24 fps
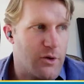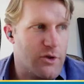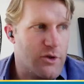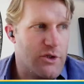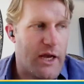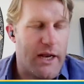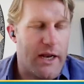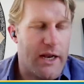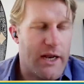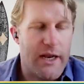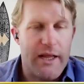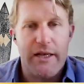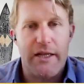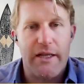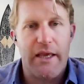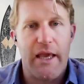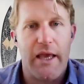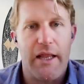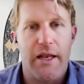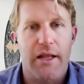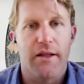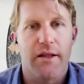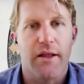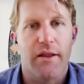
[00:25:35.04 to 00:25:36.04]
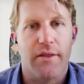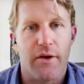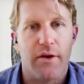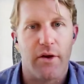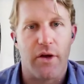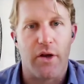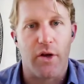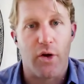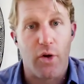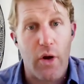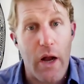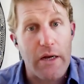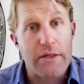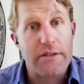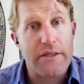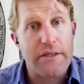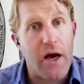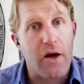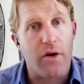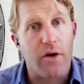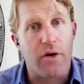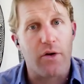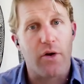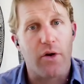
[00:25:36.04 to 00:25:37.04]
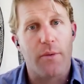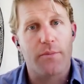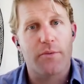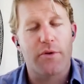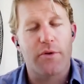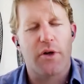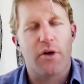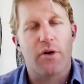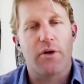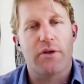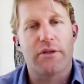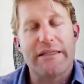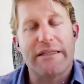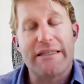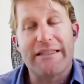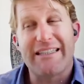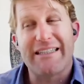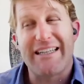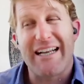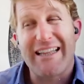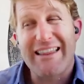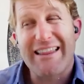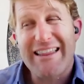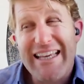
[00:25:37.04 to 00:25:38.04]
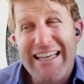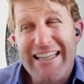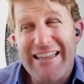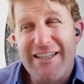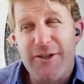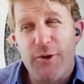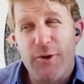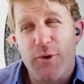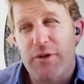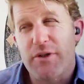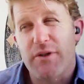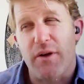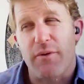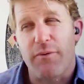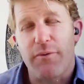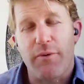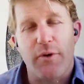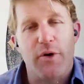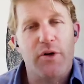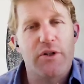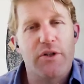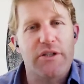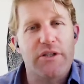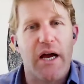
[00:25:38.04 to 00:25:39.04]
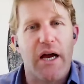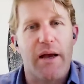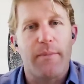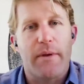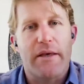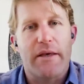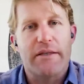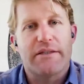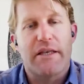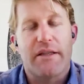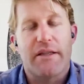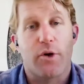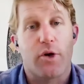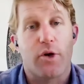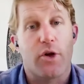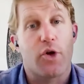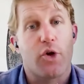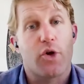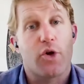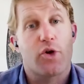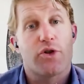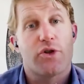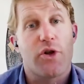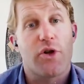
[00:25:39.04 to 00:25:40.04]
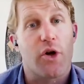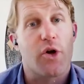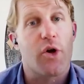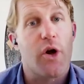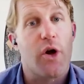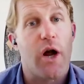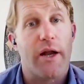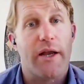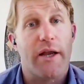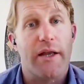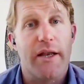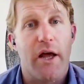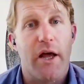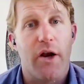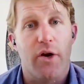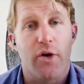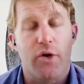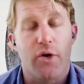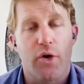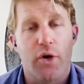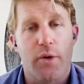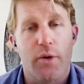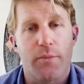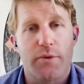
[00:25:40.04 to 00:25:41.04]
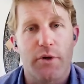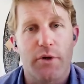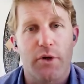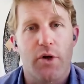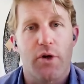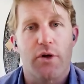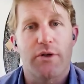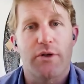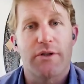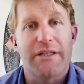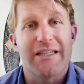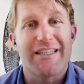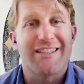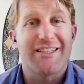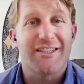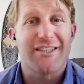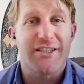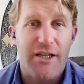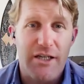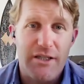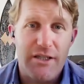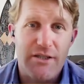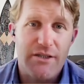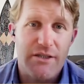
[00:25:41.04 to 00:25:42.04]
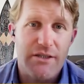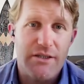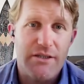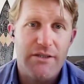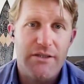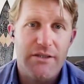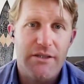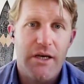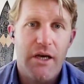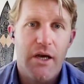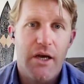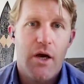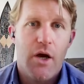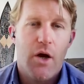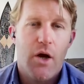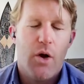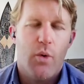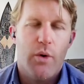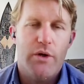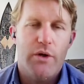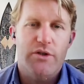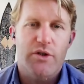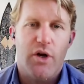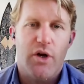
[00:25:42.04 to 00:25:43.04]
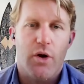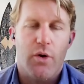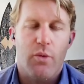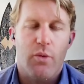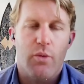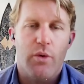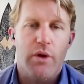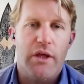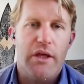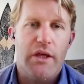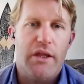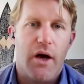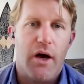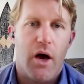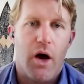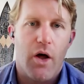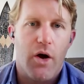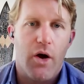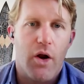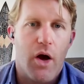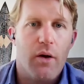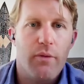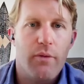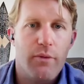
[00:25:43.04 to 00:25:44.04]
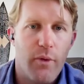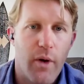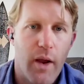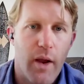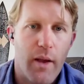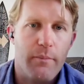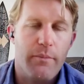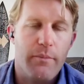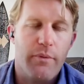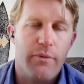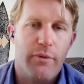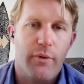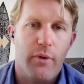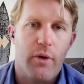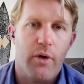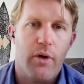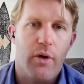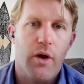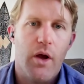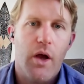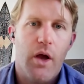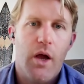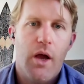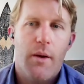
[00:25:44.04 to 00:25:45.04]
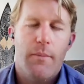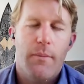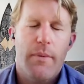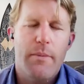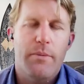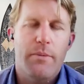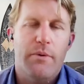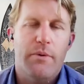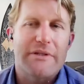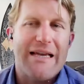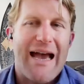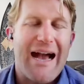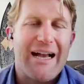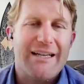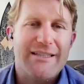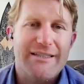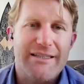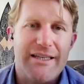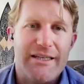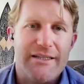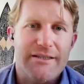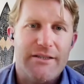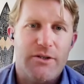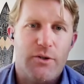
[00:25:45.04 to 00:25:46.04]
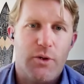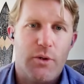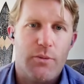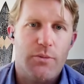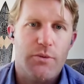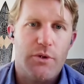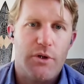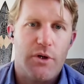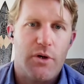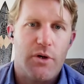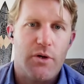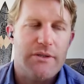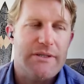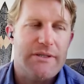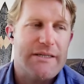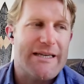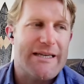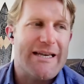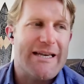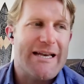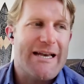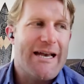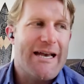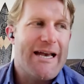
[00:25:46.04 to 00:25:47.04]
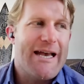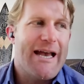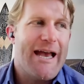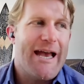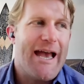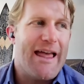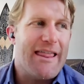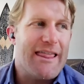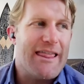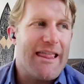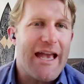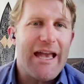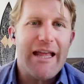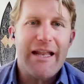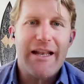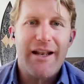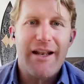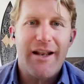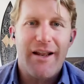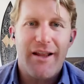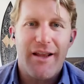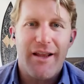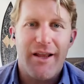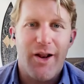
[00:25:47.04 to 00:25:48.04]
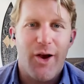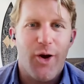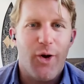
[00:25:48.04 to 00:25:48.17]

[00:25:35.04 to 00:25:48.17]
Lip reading: China indicated that they're going to crack down on cryptocurrencies. And I think this was the first time they said they're going to start cracking down on cryptocurrency exchanges, which are really the on-off ramp for people to access cryptocurrency. And then,